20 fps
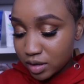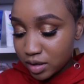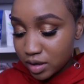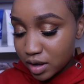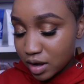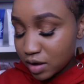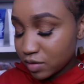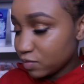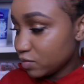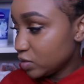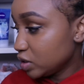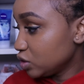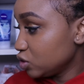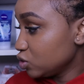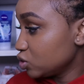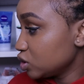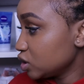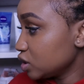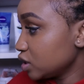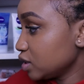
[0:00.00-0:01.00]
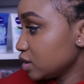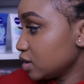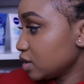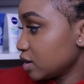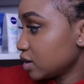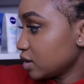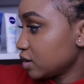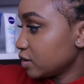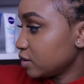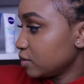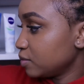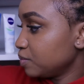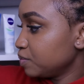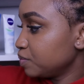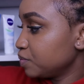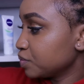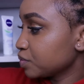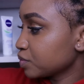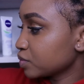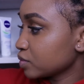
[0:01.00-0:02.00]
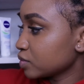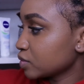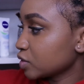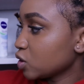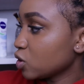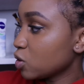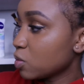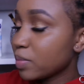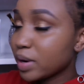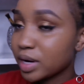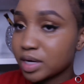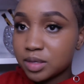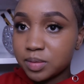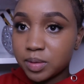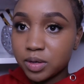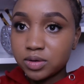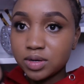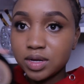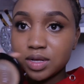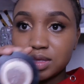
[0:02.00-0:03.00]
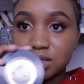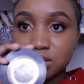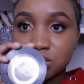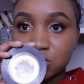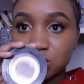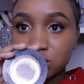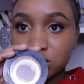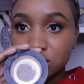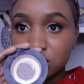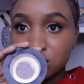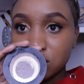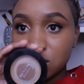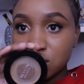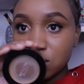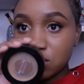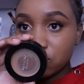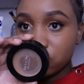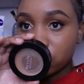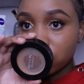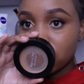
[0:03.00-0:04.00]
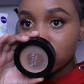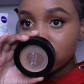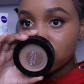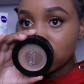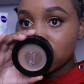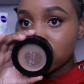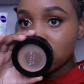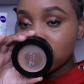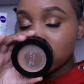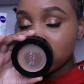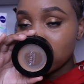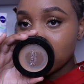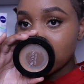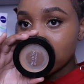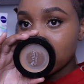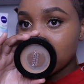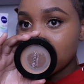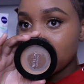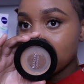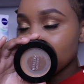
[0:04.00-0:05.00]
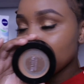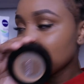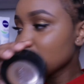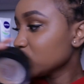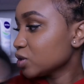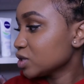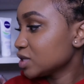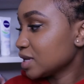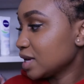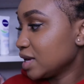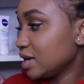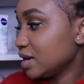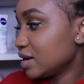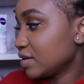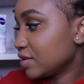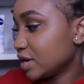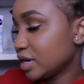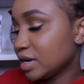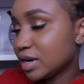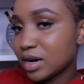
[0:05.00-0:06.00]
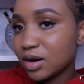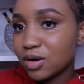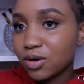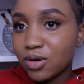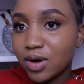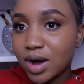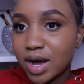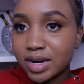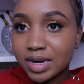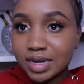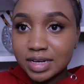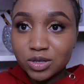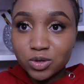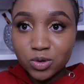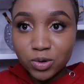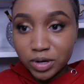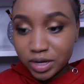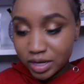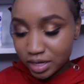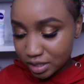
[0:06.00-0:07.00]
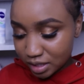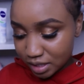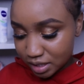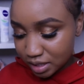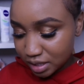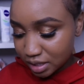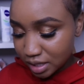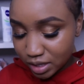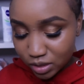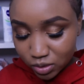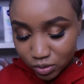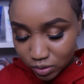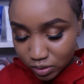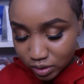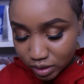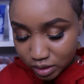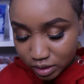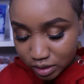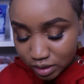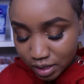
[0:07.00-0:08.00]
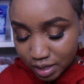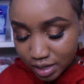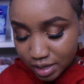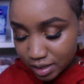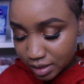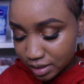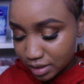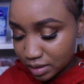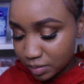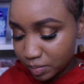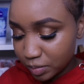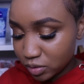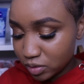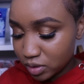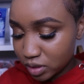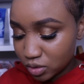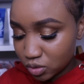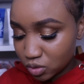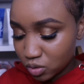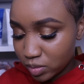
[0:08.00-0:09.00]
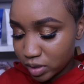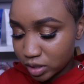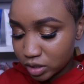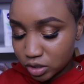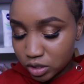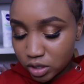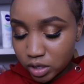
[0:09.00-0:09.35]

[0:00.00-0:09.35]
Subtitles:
I've been using the compact powder, this one, for almost a year right now, and I don't hate it. I don't hate it. I like that powder so much.